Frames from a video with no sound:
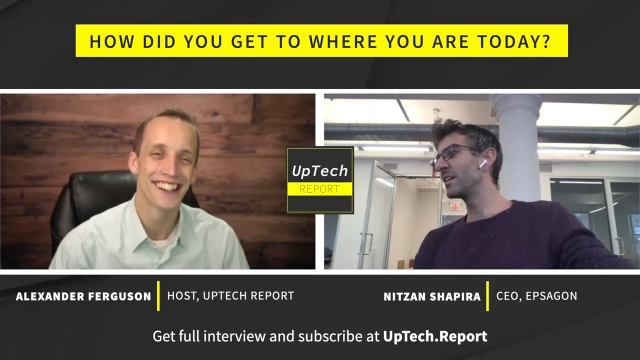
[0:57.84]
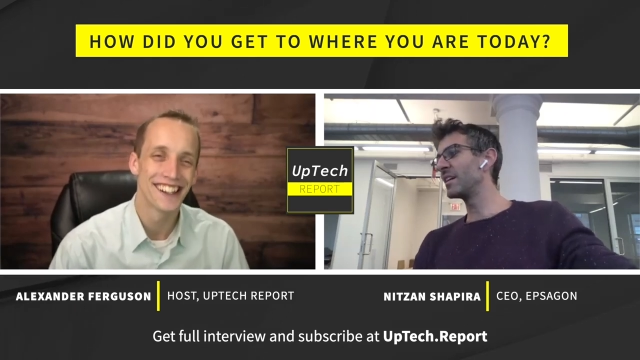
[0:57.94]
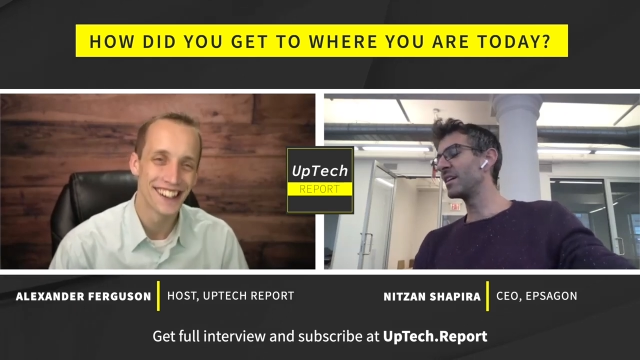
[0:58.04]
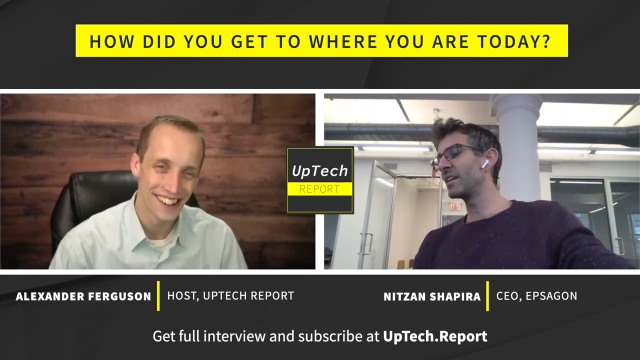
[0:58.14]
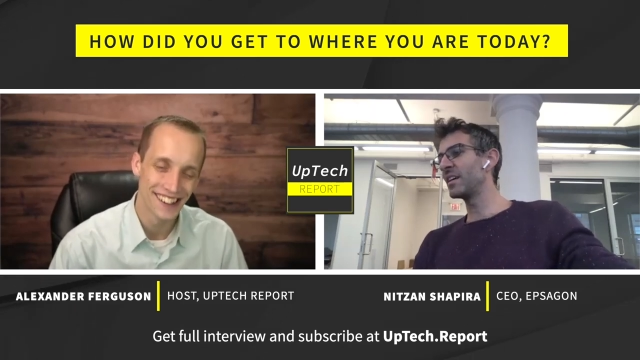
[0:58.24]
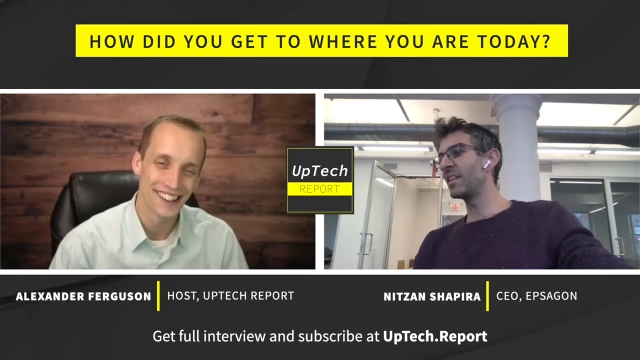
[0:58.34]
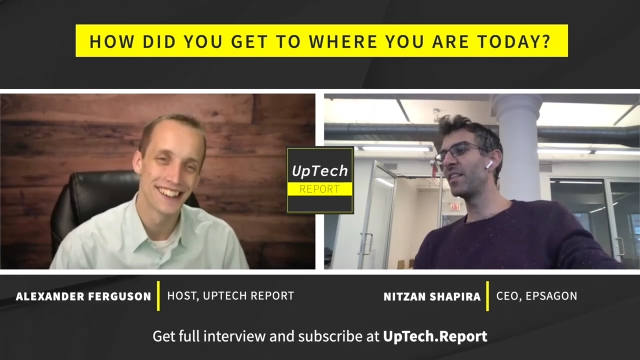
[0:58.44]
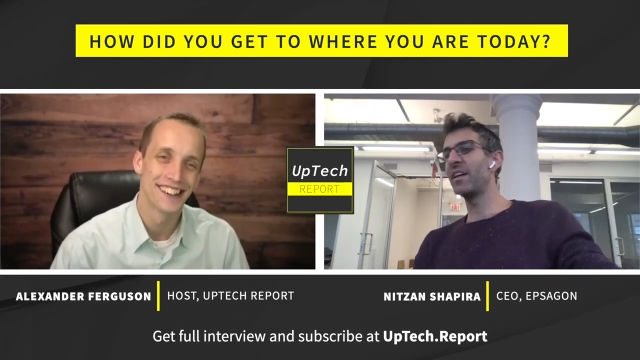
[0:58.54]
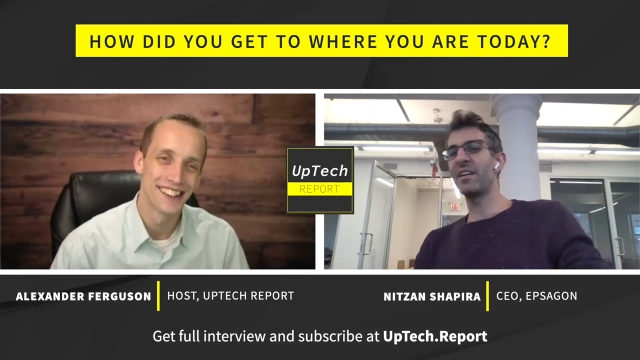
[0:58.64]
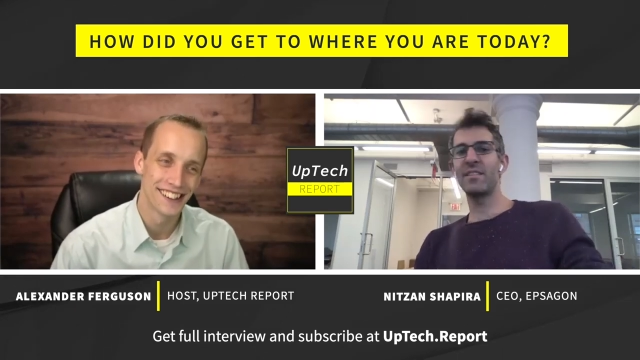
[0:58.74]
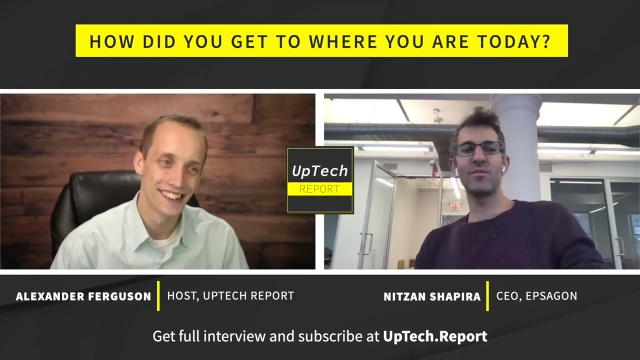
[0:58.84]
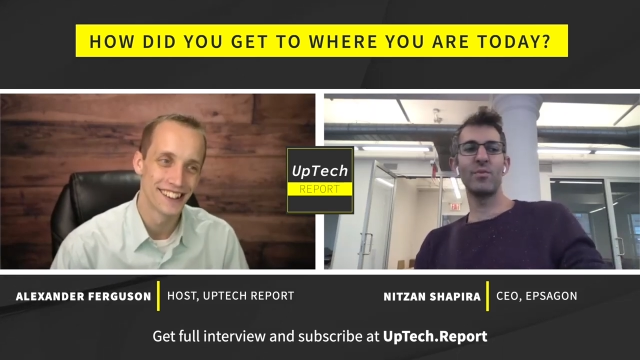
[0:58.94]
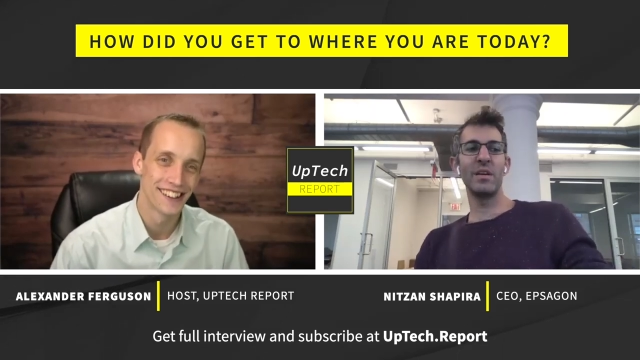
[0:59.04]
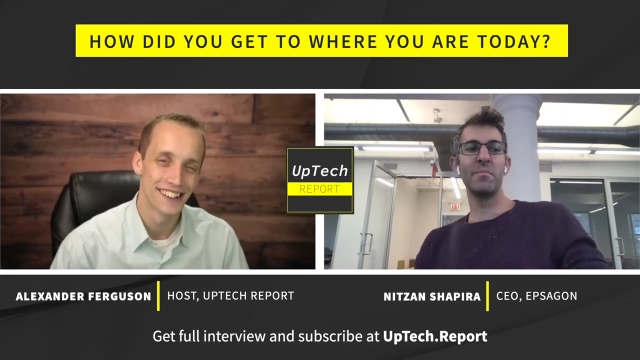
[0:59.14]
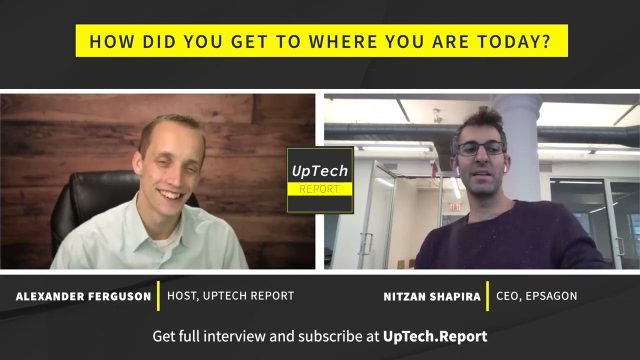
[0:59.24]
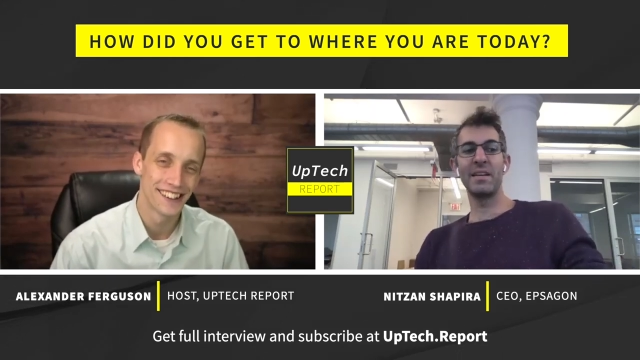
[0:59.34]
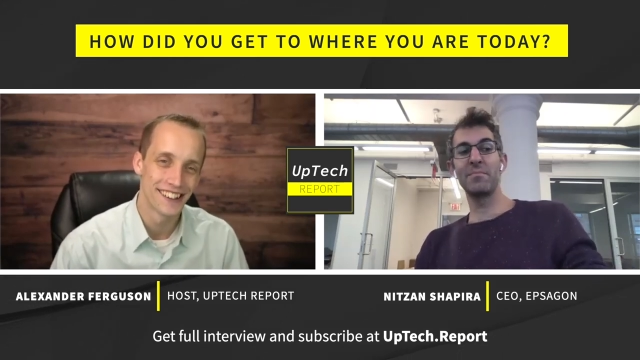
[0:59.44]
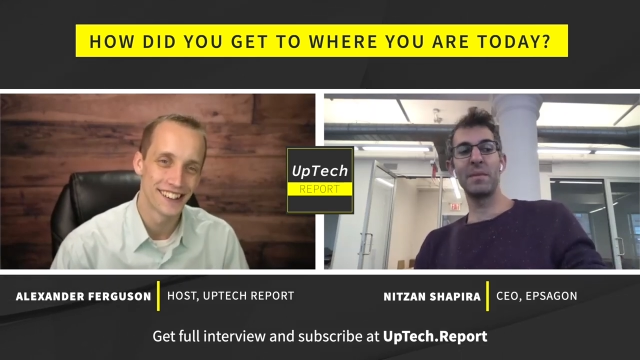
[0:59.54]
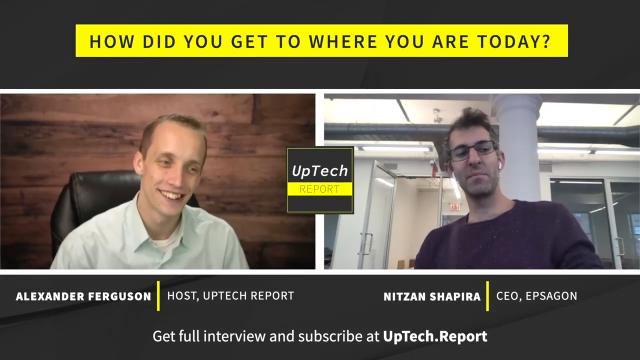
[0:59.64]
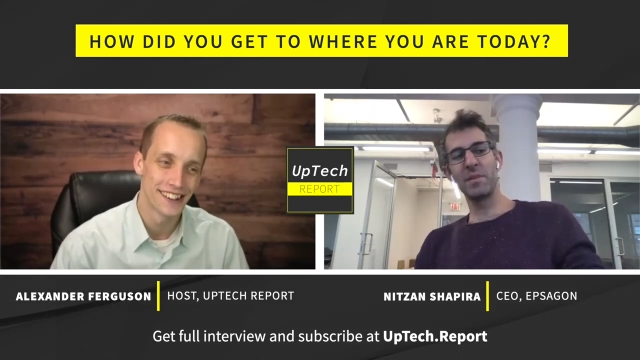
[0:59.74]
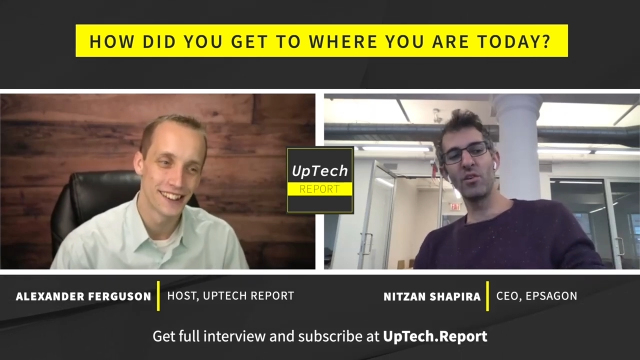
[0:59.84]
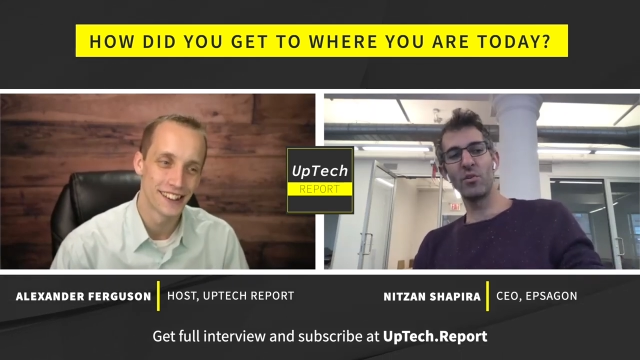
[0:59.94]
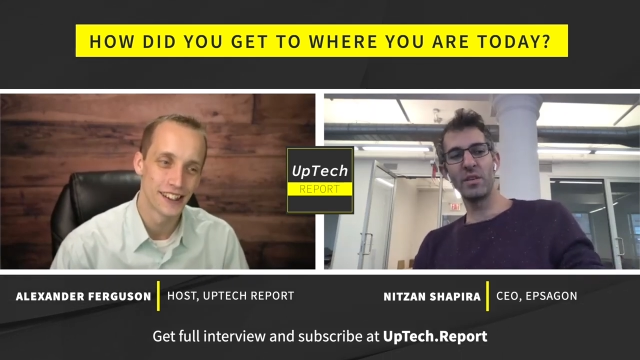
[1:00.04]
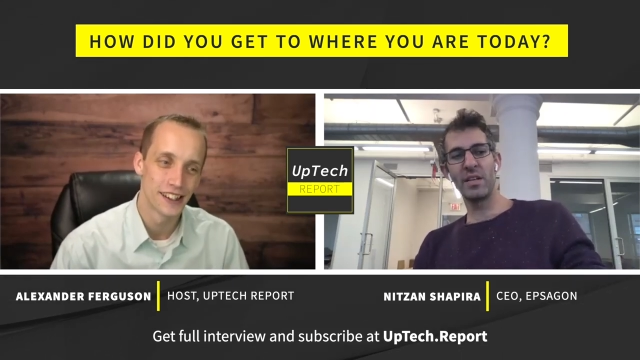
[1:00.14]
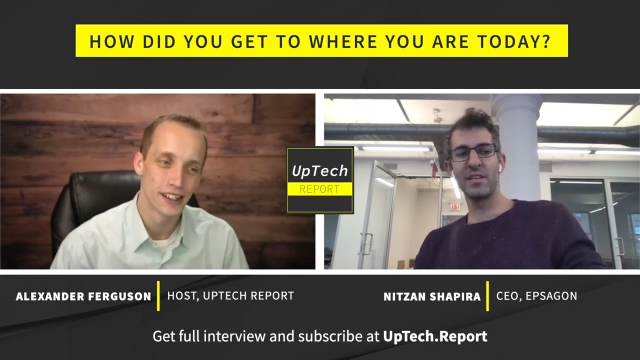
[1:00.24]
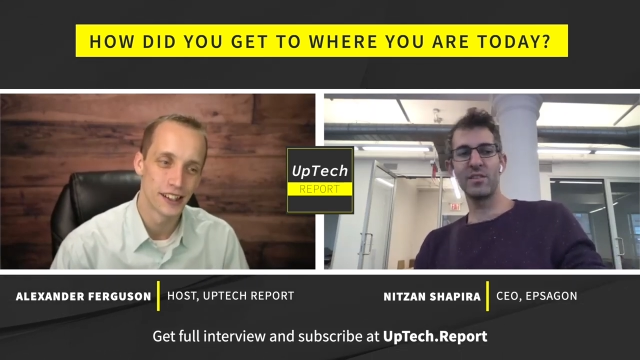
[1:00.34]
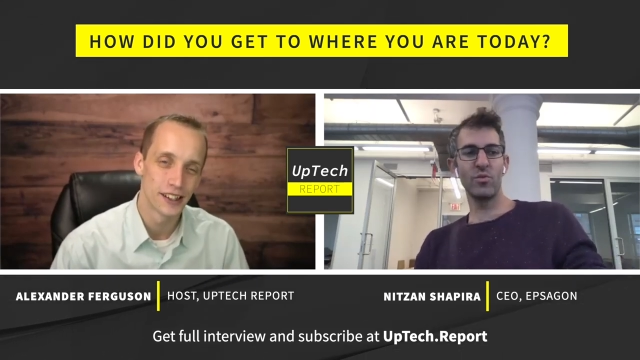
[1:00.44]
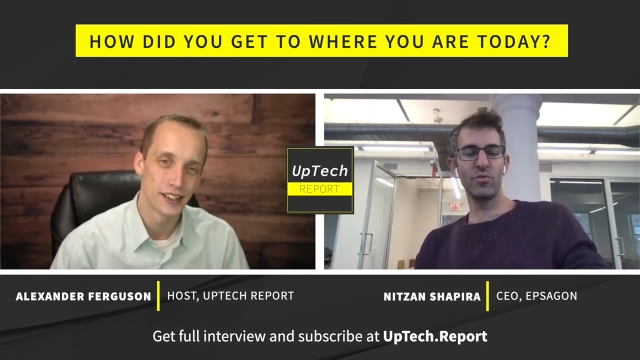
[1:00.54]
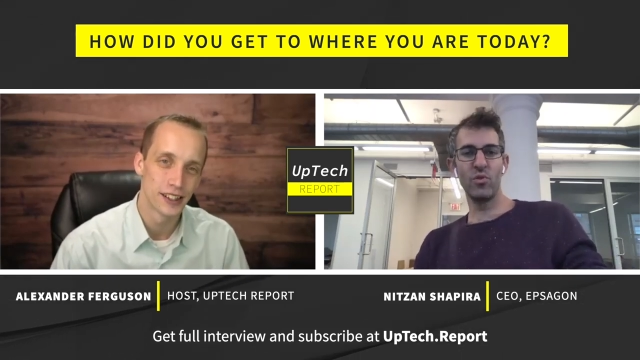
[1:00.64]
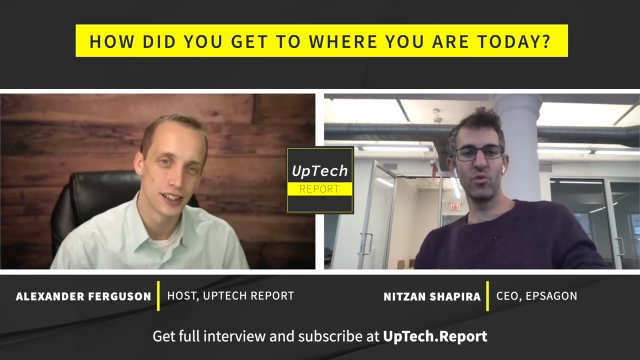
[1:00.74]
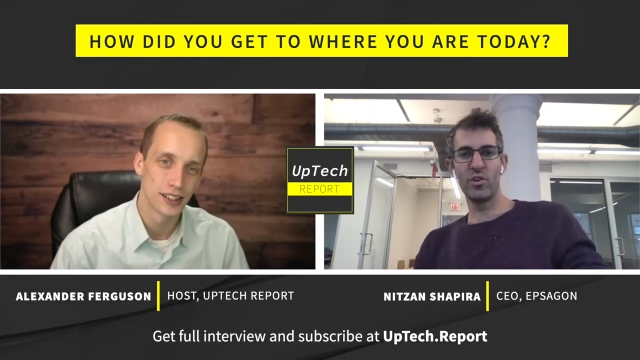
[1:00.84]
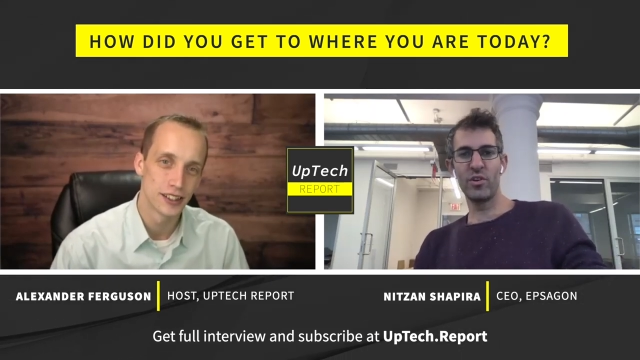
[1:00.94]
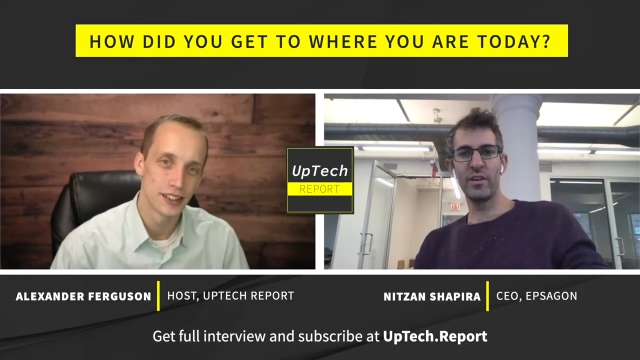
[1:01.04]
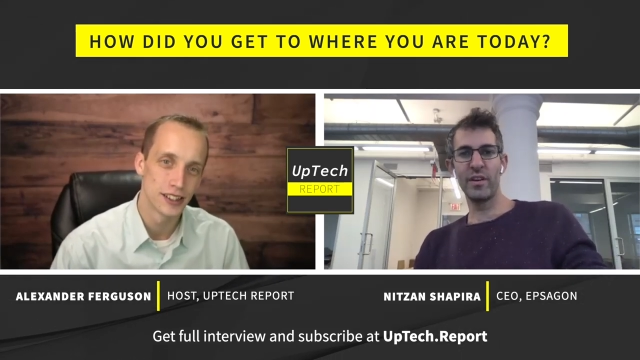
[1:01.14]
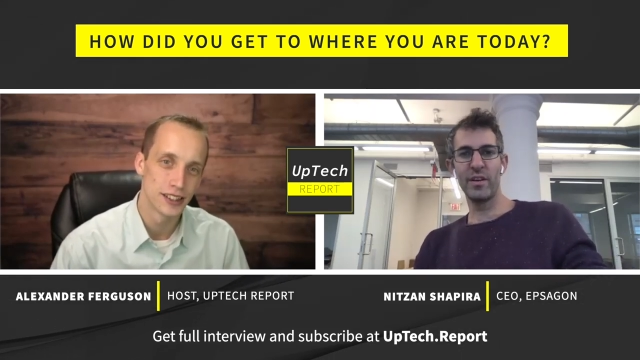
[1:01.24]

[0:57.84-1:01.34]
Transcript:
Speaker 1: Uh, and then it really, but it made me go in high school to learn